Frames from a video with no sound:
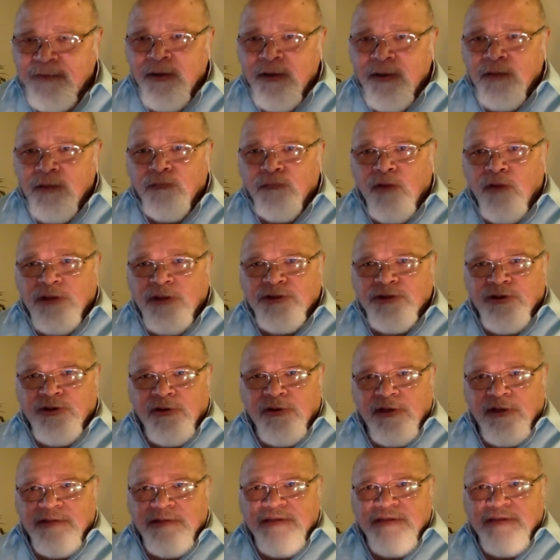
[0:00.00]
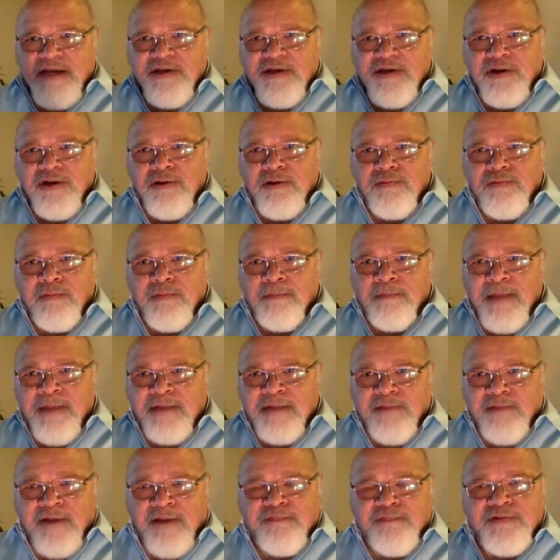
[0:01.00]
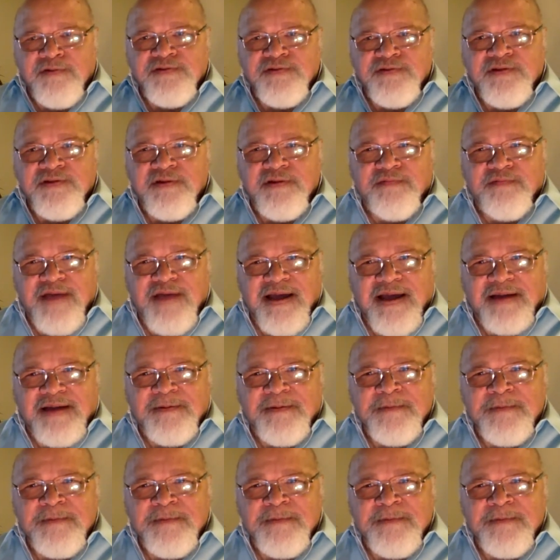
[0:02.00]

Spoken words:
One journalist I know made reference to the fact,